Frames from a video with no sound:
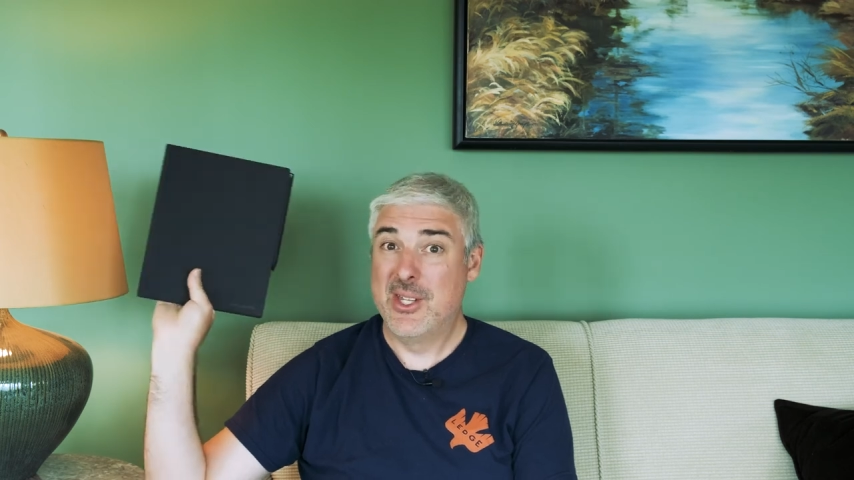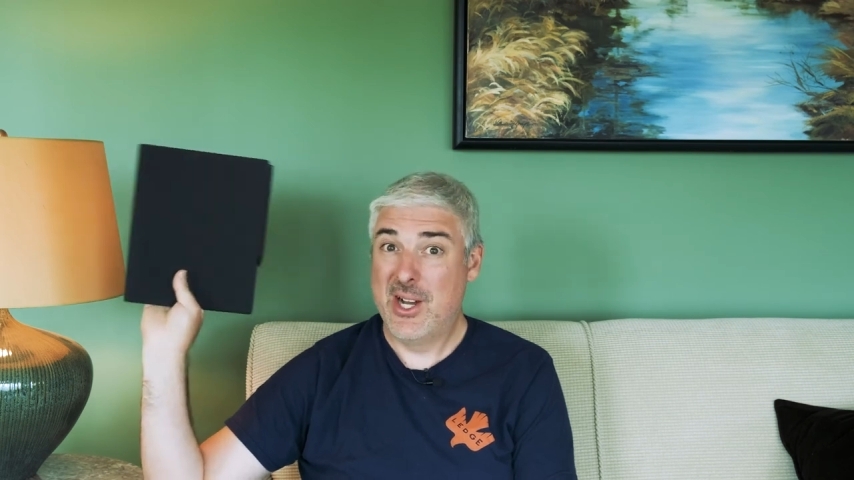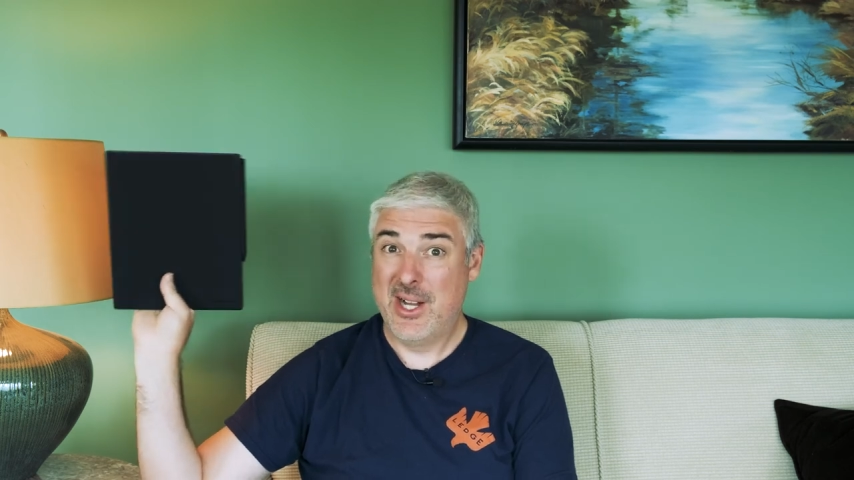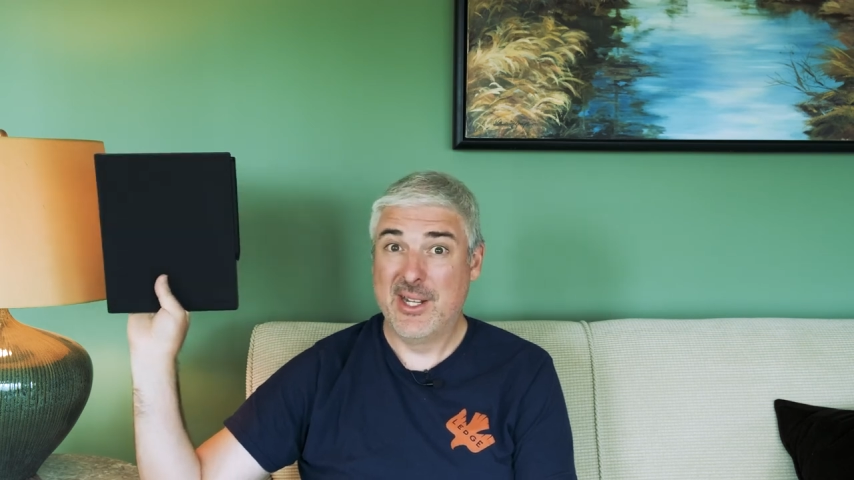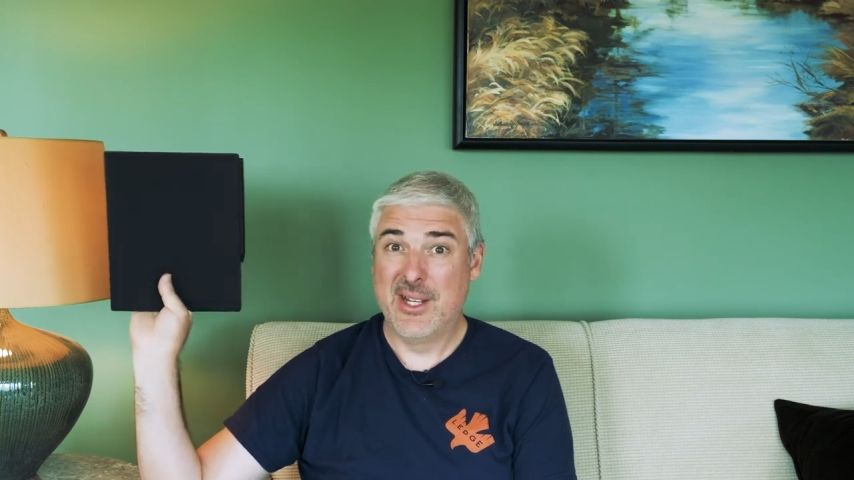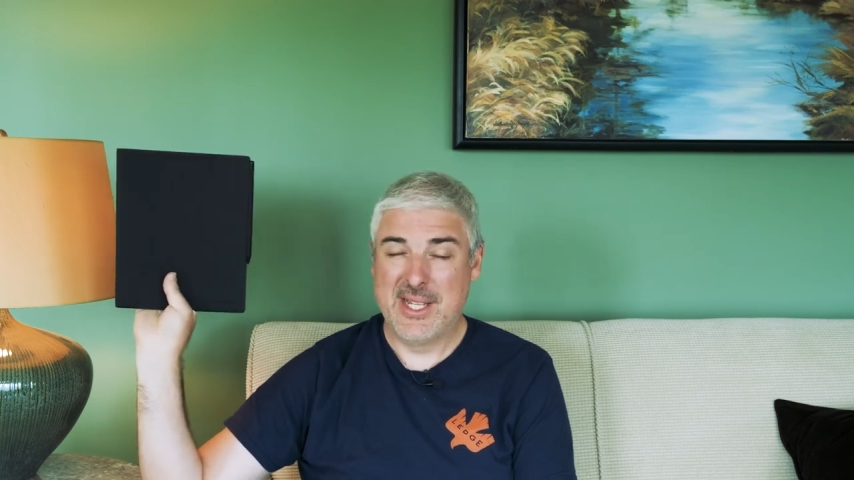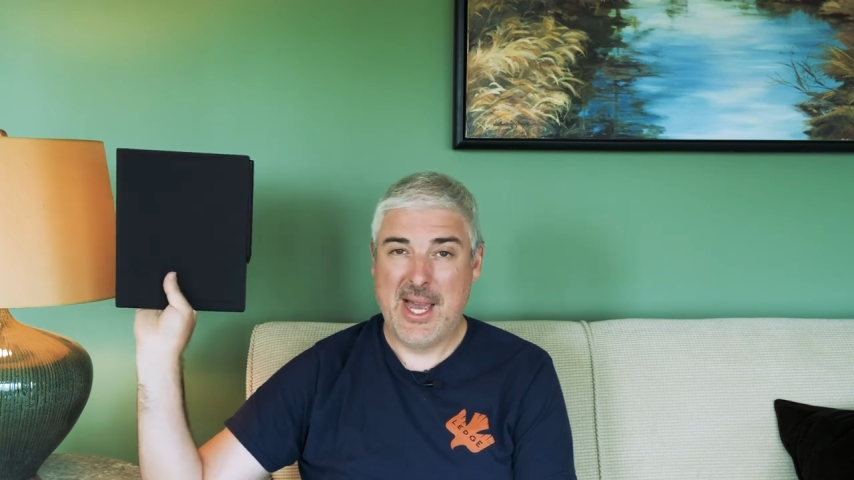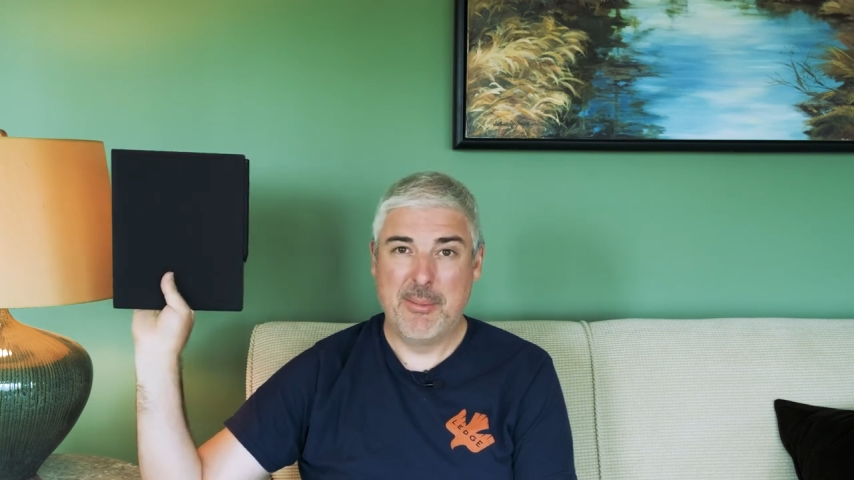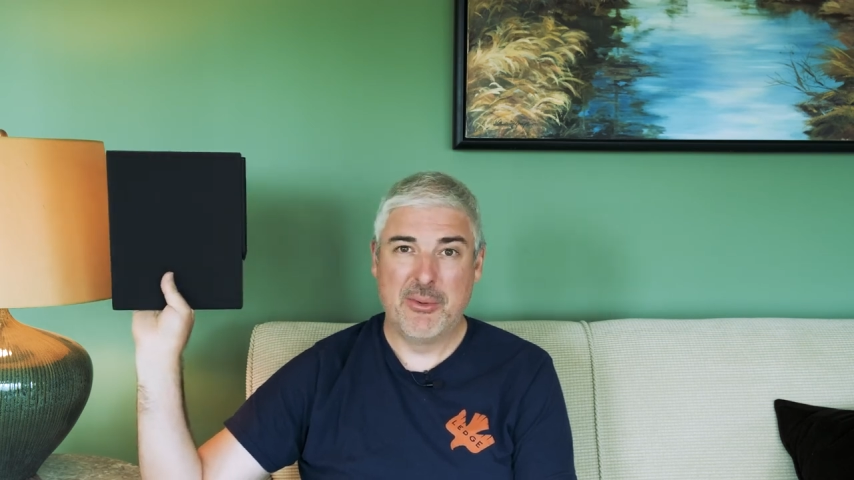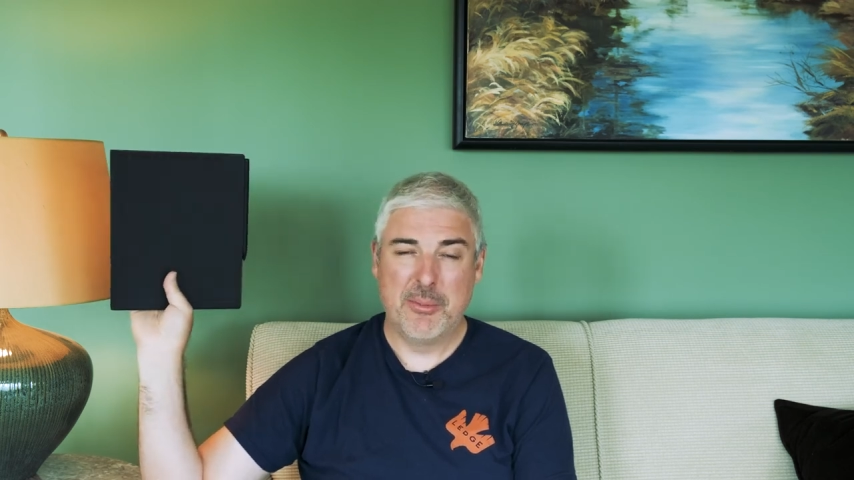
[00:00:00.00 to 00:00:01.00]
not a
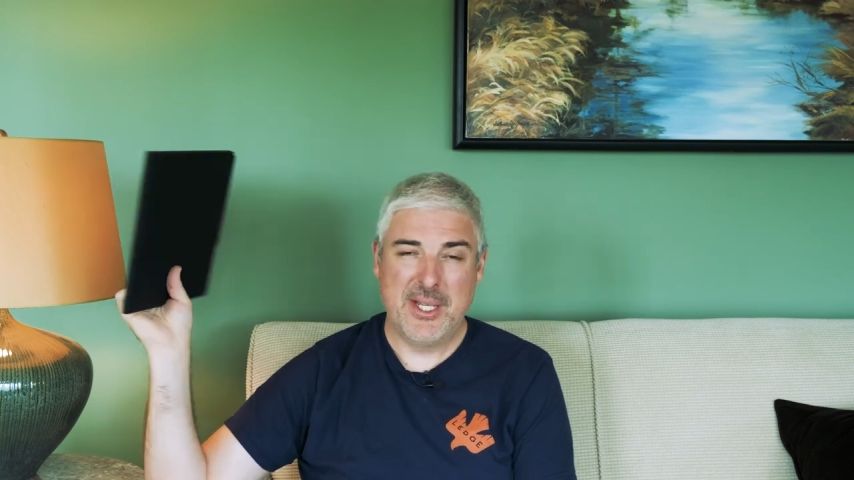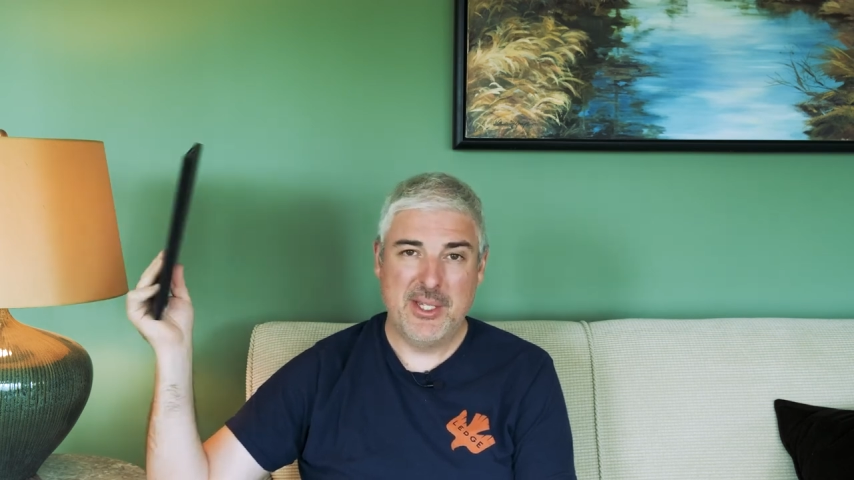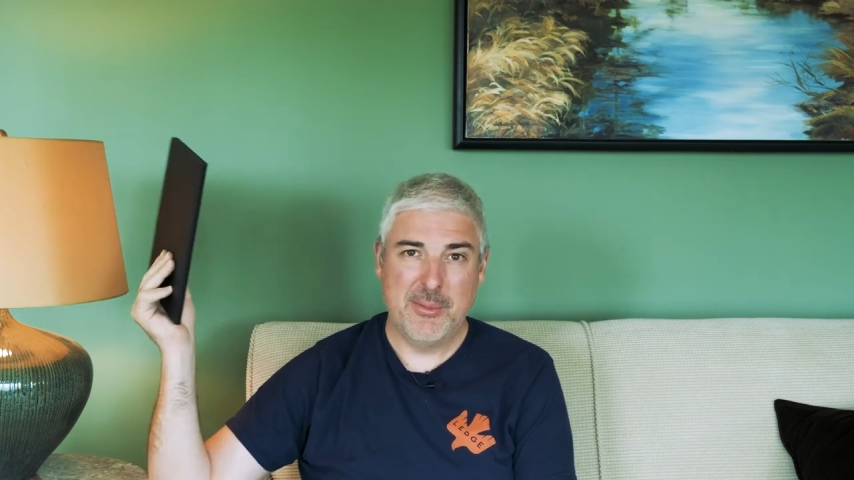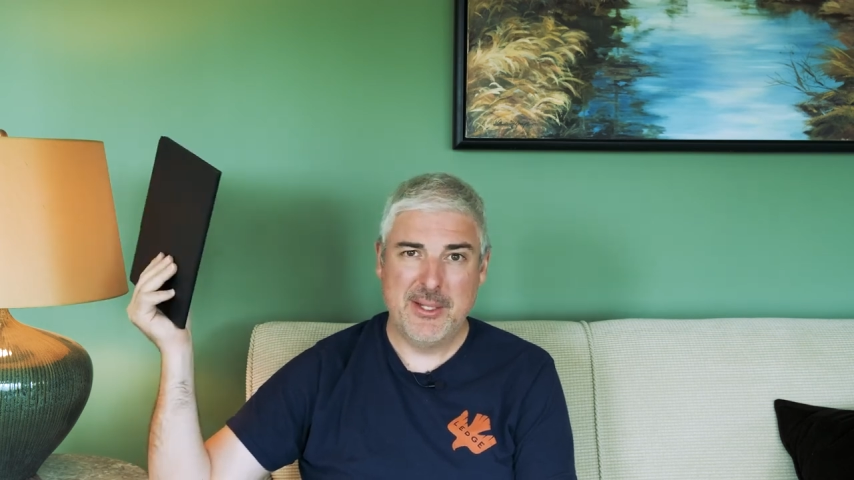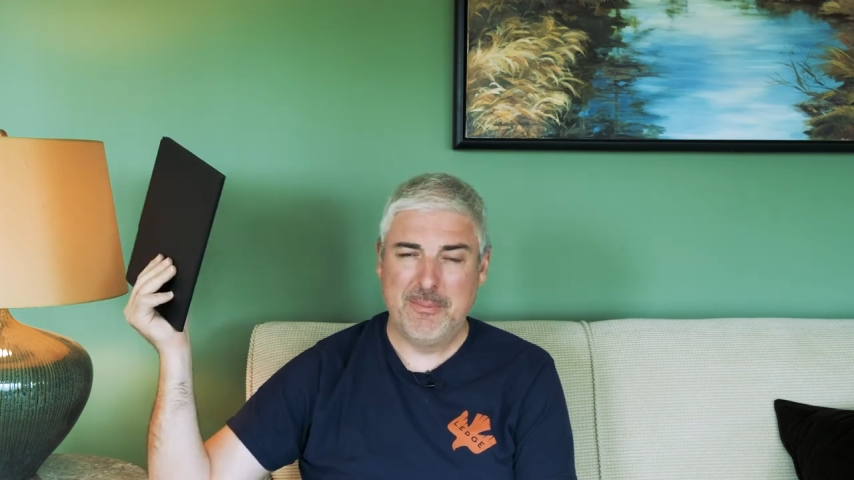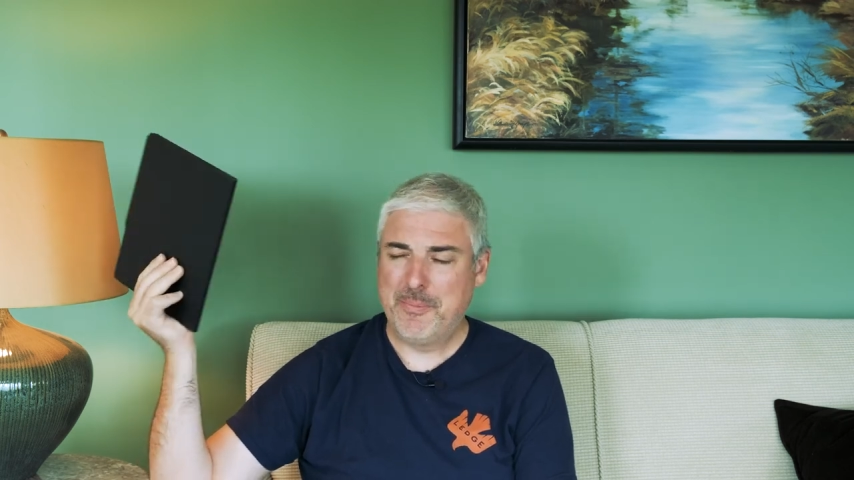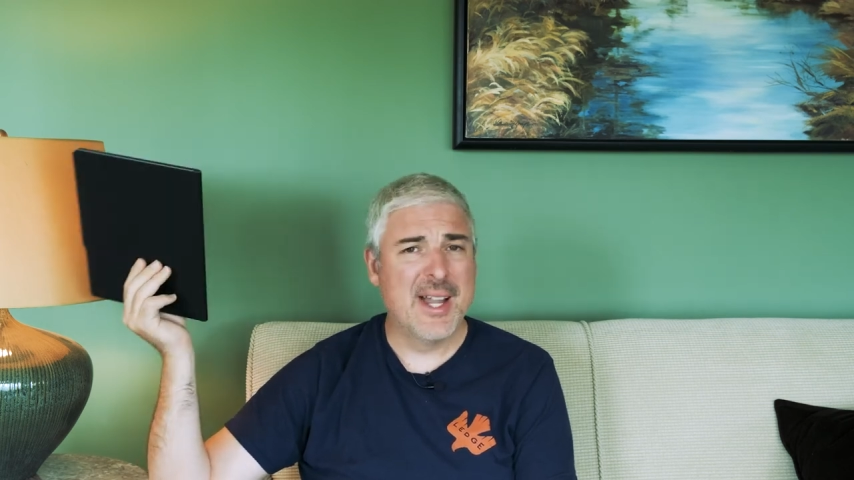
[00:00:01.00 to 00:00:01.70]
tablet replacement,